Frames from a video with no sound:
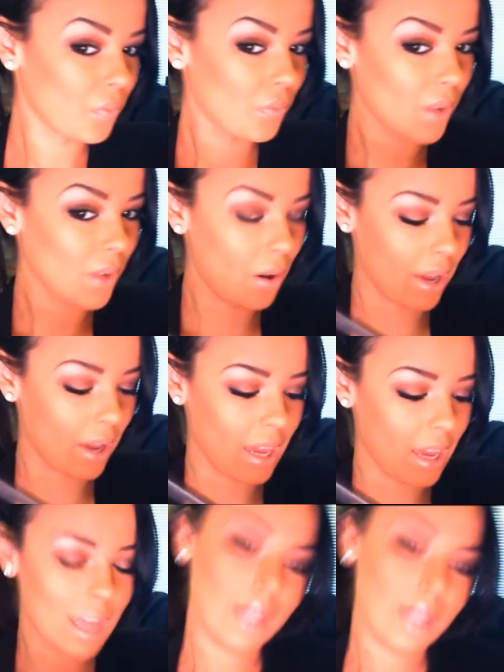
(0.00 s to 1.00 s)
Okay,
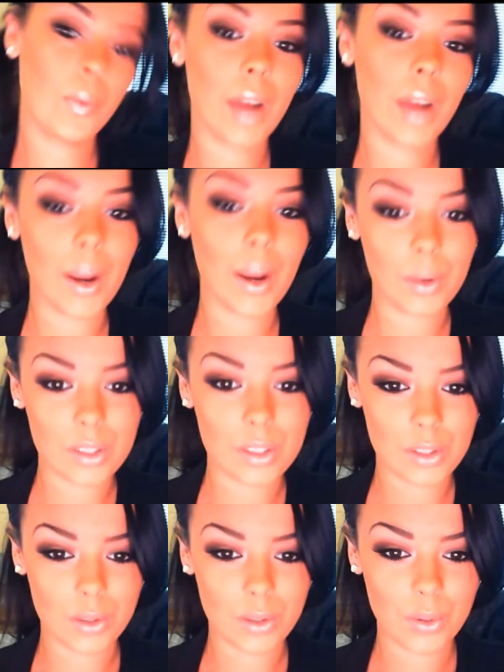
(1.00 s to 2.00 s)
and then what I always
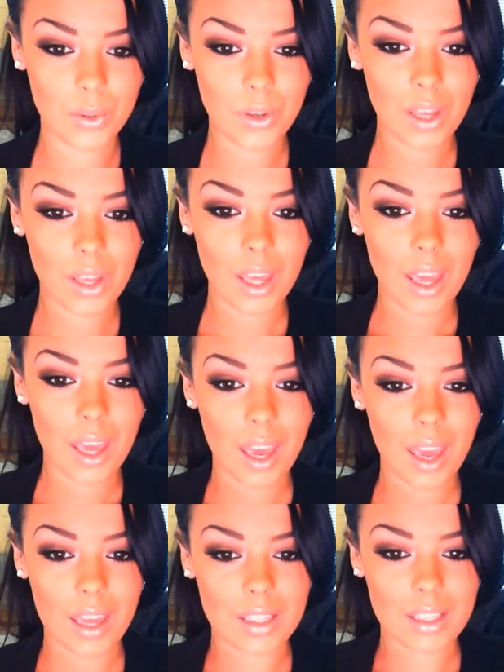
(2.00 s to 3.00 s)
do
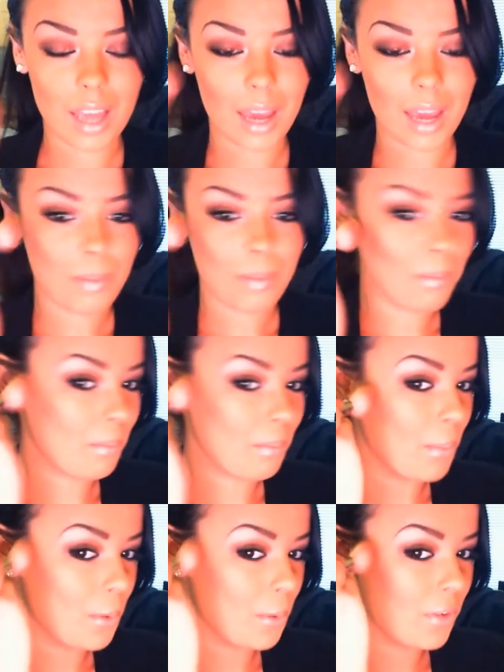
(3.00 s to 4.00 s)
is I
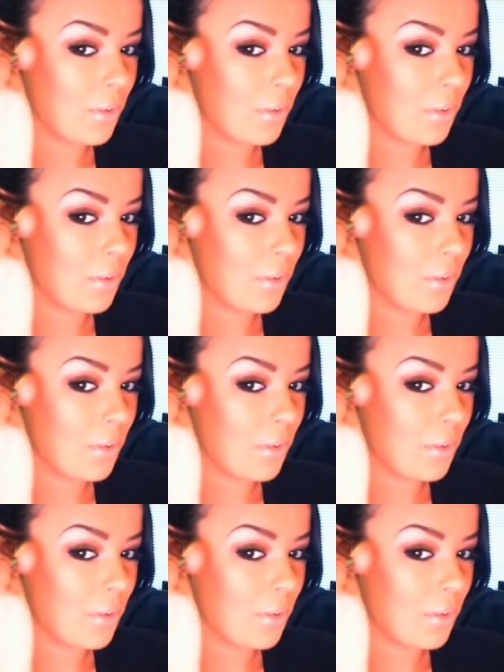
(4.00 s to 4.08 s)
move it